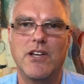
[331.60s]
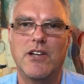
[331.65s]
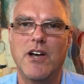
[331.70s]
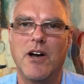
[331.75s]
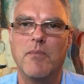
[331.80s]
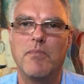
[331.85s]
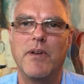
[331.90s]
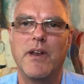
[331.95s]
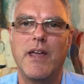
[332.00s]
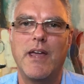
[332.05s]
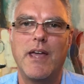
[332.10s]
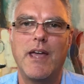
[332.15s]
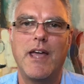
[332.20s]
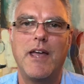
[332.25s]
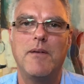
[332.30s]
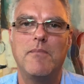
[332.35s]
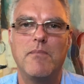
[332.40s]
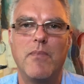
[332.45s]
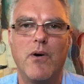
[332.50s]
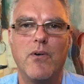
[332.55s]
company
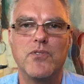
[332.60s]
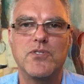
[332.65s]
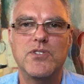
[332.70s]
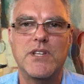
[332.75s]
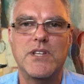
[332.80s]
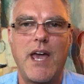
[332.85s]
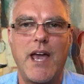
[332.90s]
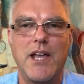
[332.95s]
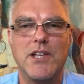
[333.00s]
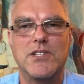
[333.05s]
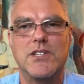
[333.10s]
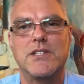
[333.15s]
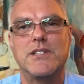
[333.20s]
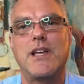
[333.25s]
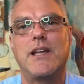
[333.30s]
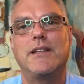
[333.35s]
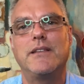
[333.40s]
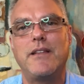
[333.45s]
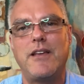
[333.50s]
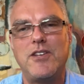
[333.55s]
in most cases,
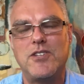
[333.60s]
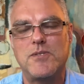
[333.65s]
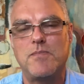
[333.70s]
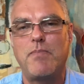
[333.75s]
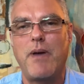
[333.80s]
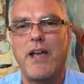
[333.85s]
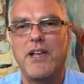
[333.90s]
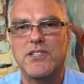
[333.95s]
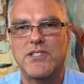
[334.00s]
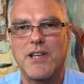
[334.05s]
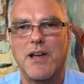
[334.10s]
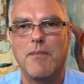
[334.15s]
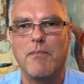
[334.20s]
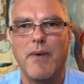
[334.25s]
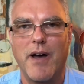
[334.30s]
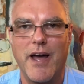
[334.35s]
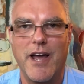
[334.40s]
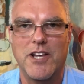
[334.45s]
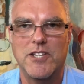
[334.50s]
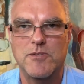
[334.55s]
at least based on
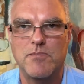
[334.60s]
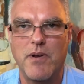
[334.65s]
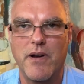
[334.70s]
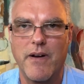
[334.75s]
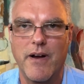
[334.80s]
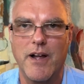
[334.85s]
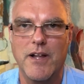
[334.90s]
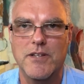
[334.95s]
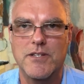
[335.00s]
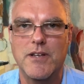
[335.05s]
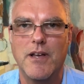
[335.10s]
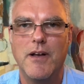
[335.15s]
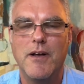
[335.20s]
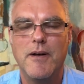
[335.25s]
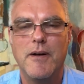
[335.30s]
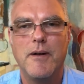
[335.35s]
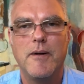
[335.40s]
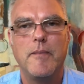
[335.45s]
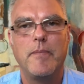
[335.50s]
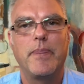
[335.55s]
my experience.
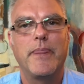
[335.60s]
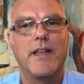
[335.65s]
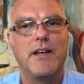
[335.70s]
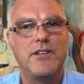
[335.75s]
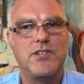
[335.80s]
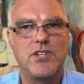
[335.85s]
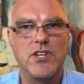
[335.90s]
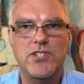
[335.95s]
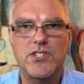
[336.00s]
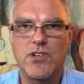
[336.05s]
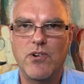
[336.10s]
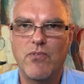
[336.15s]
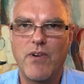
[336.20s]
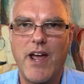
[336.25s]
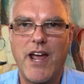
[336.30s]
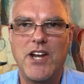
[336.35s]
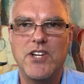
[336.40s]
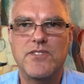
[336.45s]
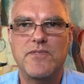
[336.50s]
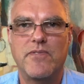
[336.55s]
Just
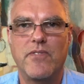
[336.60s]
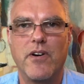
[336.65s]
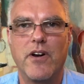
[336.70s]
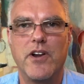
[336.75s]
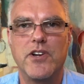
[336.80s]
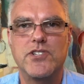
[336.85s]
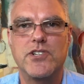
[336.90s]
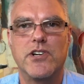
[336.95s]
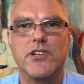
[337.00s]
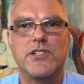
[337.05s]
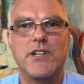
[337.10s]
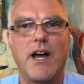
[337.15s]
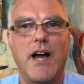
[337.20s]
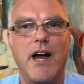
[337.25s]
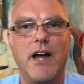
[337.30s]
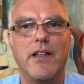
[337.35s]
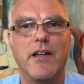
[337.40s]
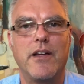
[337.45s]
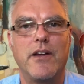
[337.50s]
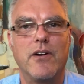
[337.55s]
arrange furniture to
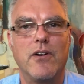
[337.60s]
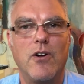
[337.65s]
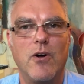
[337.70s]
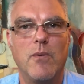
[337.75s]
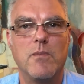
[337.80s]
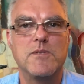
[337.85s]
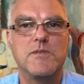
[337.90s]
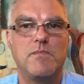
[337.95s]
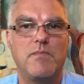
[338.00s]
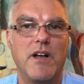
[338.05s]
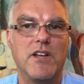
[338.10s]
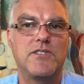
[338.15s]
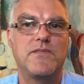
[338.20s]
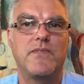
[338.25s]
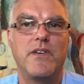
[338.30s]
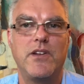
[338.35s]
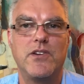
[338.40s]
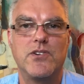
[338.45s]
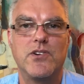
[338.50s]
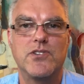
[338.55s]
highlight your home's best
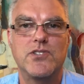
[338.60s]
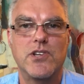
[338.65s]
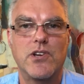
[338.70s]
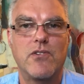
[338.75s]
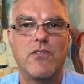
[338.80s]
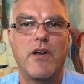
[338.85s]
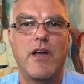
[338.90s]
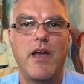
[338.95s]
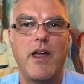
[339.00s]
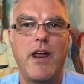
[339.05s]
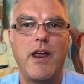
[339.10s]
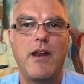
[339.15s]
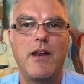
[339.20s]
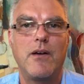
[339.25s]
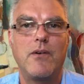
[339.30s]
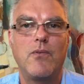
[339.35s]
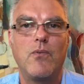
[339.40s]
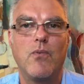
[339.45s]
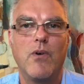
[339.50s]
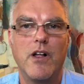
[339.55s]
features and create
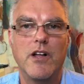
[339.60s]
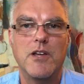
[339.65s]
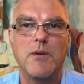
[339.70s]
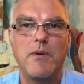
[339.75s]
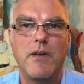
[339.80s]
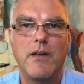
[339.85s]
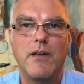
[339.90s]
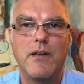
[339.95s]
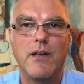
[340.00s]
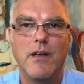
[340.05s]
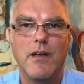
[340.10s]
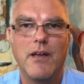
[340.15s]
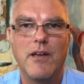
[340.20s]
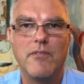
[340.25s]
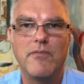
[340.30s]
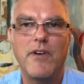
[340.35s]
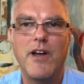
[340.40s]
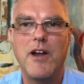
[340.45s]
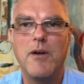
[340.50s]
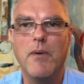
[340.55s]
a welcoming
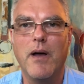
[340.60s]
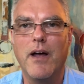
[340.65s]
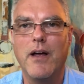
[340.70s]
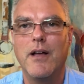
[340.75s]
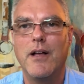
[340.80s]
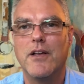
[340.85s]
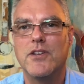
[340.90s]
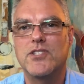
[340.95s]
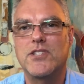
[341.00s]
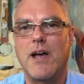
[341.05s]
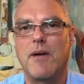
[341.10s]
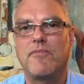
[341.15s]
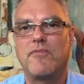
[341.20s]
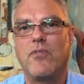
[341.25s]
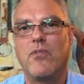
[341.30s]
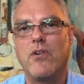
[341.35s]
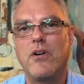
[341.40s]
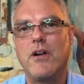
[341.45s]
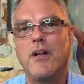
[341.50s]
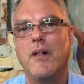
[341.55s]
environment. Step
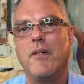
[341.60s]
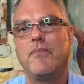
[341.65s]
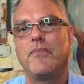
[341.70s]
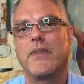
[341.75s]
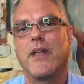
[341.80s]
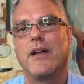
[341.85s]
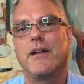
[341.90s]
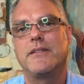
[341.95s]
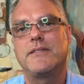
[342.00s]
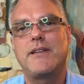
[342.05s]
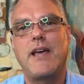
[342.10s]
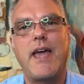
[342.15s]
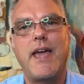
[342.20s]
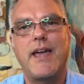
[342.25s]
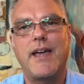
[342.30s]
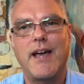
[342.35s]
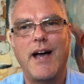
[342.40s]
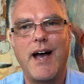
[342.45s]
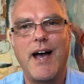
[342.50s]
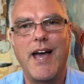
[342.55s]
4,
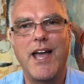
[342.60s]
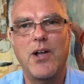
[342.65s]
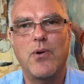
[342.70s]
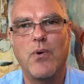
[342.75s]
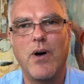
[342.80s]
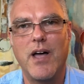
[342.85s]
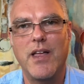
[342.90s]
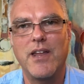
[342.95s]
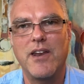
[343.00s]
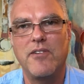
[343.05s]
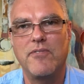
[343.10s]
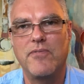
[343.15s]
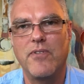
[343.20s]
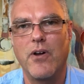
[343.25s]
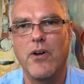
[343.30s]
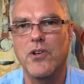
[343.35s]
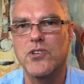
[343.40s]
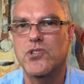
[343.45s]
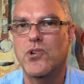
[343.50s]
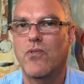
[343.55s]
take high quality
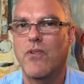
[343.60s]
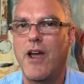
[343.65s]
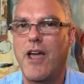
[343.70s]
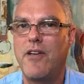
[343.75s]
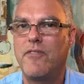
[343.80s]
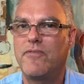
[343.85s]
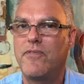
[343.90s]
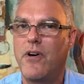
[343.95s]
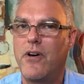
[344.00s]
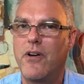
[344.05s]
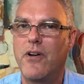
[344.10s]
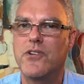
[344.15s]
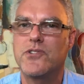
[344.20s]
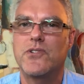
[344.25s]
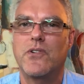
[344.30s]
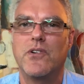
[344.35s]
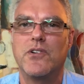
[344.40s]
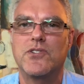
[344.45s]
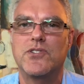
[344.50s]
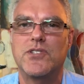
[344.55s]
photos. Great photos
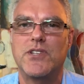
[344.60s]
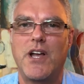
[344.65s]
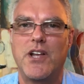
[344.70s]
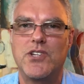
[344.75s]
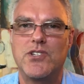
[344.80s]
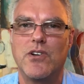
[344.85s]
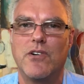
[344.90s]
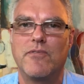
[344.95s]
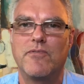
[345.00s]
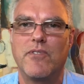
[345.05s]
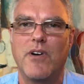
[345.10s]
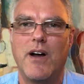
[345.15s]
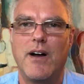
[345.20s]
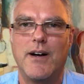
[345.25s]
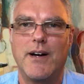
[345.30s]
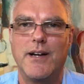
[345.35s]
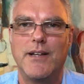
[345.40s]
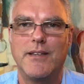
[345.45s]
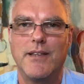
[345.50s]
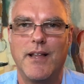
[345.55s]
are essential for
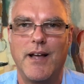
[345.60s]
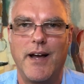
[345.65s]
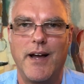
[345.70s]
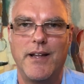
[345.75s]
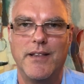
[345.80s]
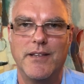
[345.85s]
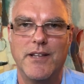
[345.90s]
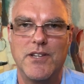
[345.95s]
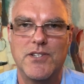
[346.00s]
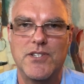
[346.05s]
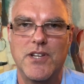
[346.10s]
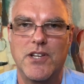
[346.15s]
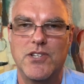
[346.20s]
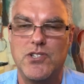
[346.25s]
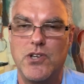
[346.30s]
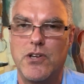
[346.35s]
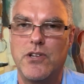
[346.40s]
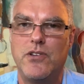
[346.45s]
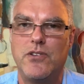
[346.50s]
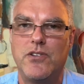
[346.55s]
online listings.
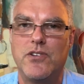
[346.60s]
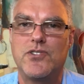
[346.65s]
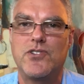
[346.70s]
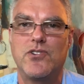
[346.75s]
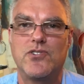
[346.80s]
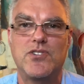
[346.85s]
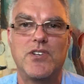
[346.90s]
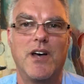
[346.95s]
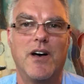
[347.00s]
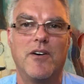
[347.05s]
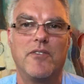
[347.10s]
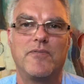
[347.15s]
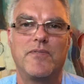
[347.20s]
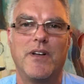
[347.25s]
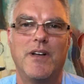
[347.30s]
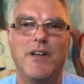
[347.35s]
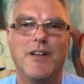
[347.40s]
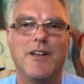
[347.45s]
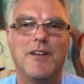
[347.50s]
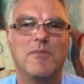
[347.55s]
You can do this yourself,
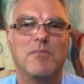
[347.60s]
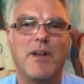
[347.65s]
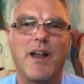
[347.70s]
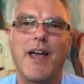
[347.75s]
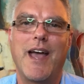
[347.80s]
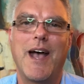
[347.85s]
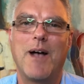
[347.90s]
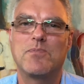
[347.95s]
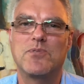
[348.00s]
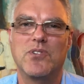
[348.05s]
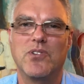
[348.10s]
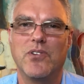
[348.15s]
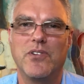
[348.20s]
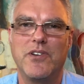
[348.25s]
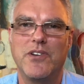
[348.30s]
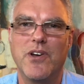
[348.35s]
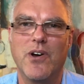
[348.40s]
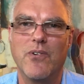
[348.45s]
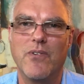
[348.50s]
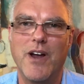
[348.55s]
but I absolutely
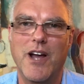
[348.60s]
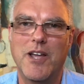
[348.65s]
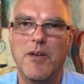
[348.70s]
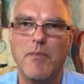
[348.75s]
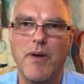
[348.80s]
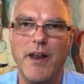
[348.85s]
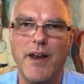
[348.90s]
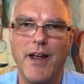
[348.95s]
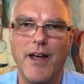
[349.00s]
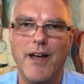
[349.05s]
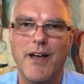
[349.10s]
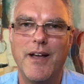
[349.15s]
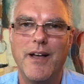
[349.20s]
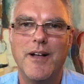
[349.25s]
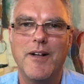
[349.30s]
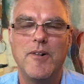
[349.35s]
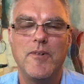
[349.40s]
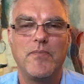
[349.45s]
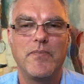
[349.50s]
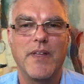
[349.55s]
don't recommend it.
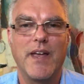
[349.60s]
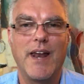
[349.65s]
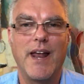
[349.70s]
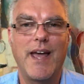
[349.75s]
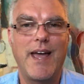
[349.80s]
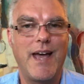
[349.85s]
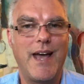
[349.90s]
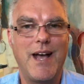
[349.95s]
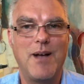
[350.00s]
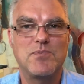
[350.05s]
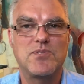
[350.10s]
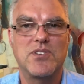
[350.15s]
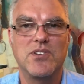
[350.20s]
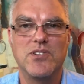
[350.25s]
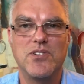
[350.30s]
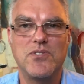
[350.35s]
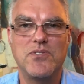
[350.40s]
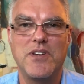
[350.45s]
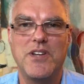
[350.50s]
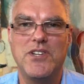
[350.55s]
And I
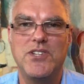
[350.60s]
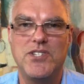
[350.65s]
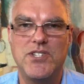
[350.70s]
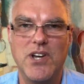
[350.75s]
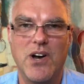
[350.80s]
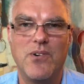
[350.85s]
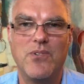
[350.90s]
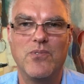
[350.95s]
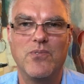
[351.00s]
absolutely don't